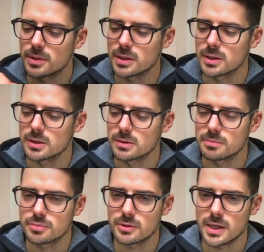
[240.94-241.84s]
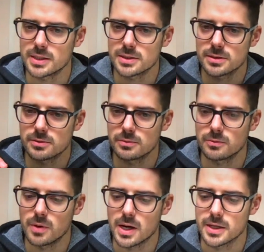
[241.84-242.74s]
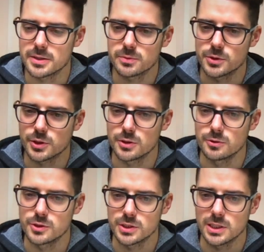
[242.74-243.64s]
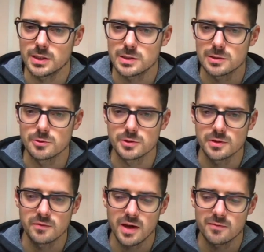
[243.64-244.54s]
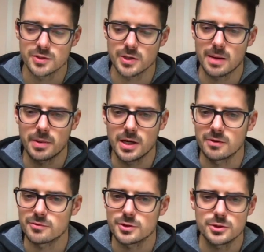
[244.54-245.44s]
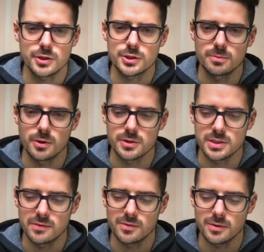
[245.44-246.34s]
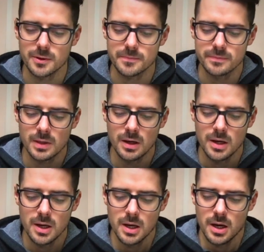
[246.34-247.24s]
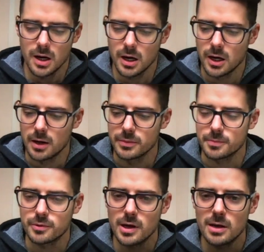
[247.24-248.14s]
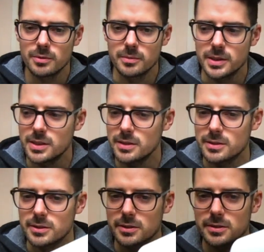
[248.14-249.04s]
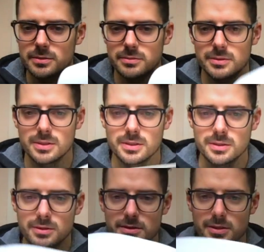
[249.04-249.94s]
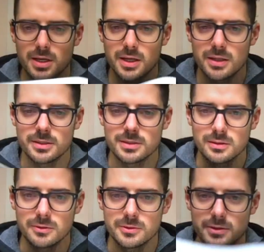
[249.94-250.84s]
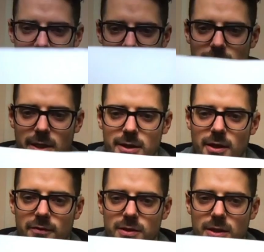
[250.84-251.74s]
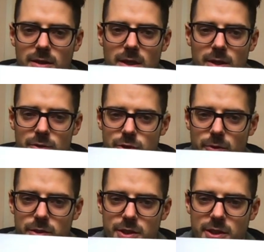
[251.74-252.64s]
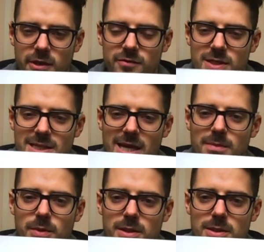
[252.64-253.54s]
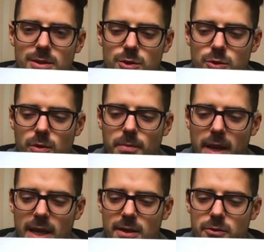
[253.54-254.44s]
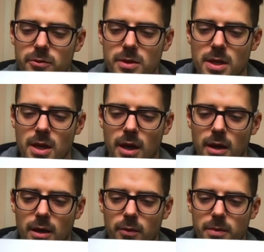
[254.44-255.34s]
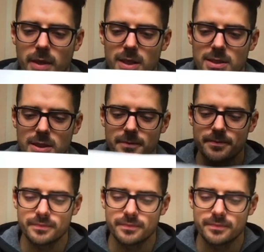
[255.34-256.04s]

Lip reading: in price wise, which you can do just getting this loose leaf canvas. You're not paying for the stretcher bars and everything. The problem here is that it's loose, right? So again, there's no rigidity. You have to tape it to a panel when painting.